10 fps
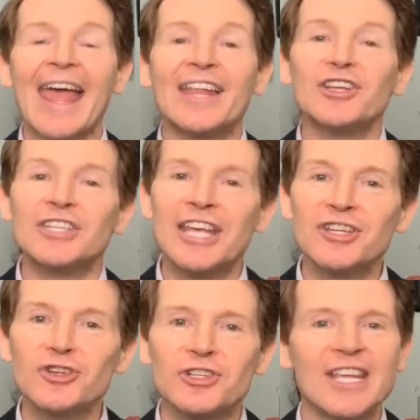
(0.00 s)
and you
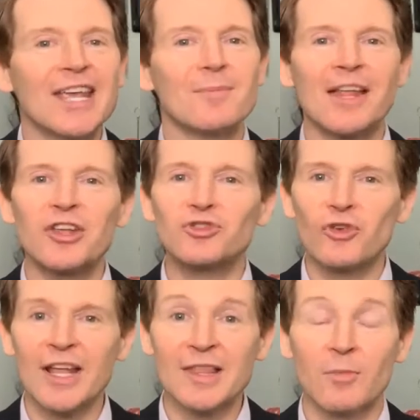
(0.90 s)
teach your team and you
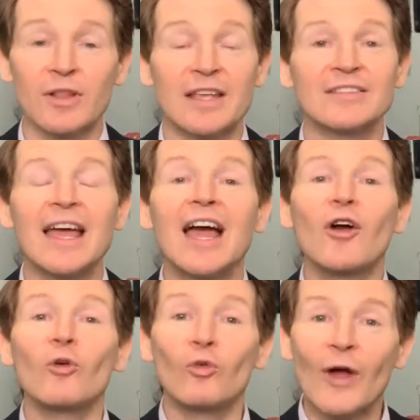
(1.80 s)
train them on this.
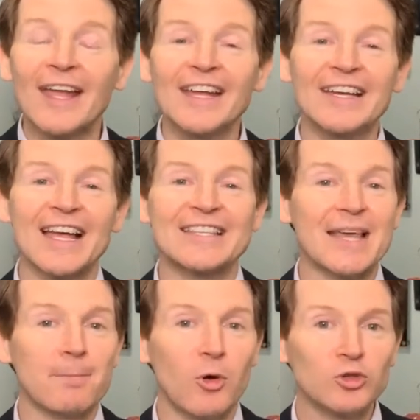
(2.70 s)
Recognize
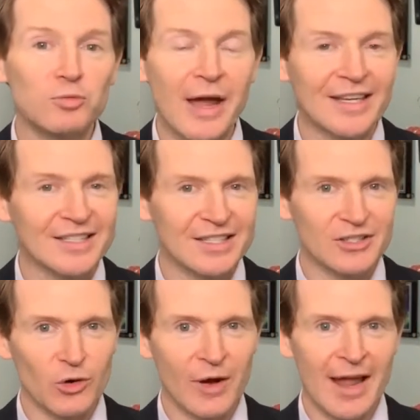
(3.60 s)
that most
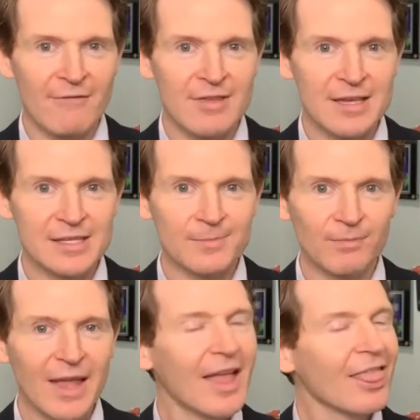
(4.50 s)
practices don't have this.
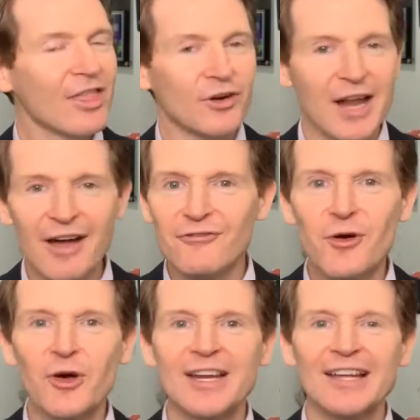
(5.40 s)
They're not
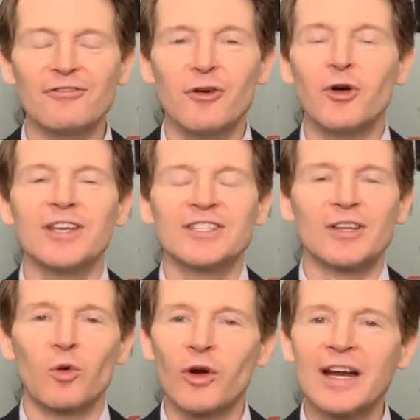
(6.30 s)
focused
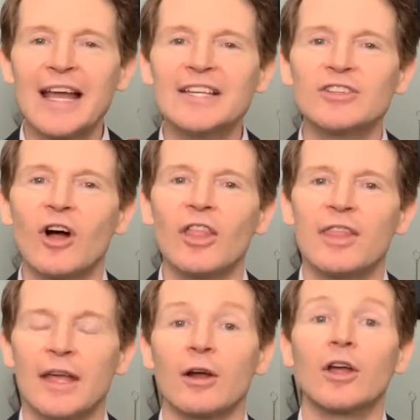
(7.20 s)
and organized
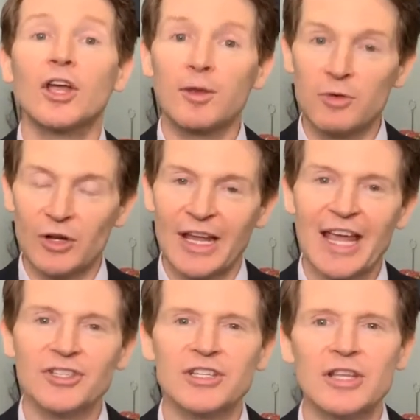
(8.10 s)
on their
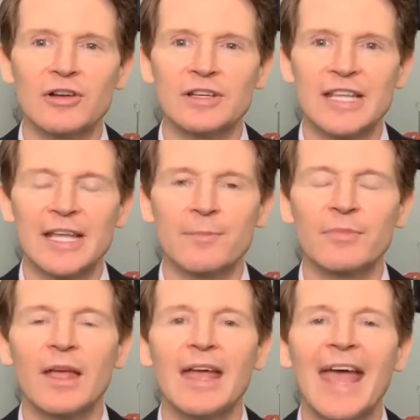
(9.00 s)
communication to their team,
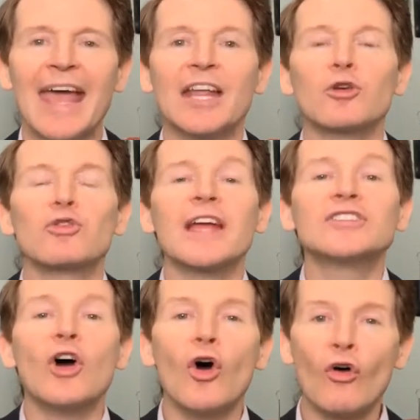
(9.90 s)
and it
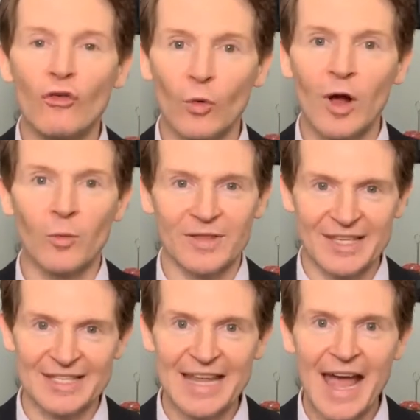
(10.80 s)
creates overwhelm with
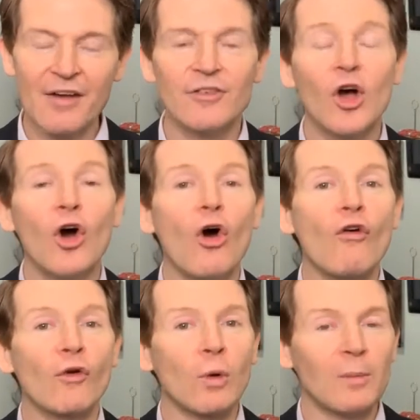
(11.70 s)
the staff,
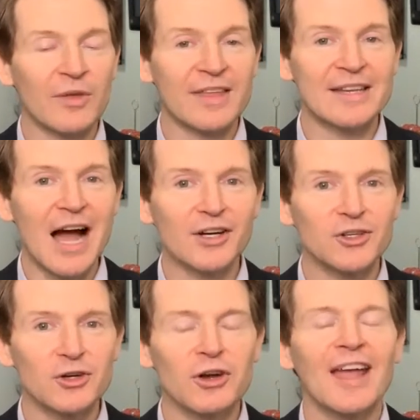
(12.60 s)
overwhelm with the
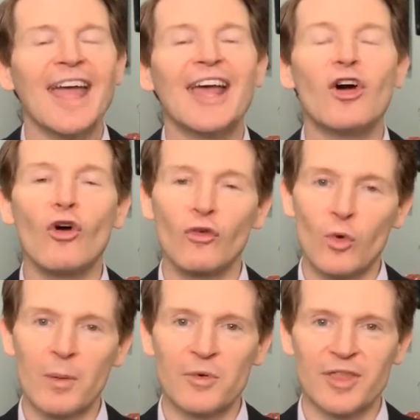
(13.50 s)
doctor, and
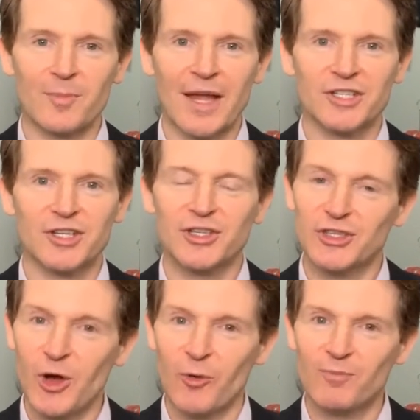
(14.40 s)
overwhelm with the patient.
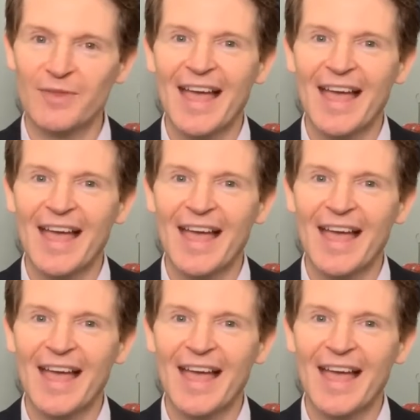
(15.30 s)
So